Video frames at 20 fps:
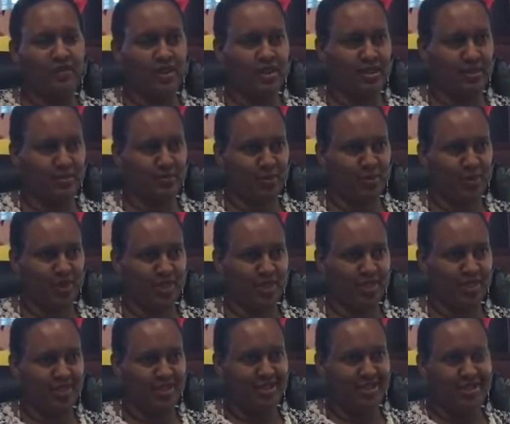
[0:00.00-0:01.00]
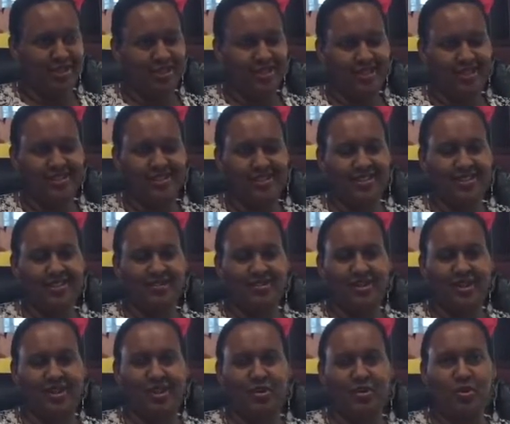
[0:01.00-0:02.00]
Facebook
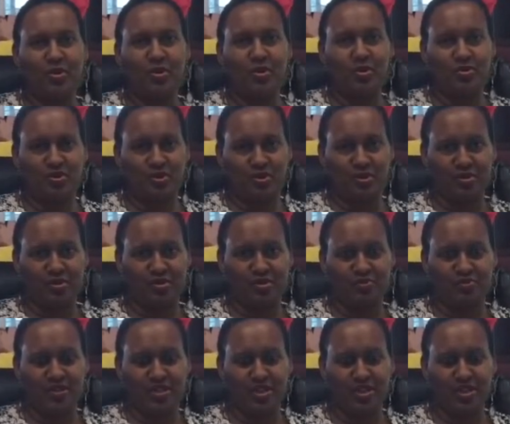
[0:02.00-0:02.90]
until they're older.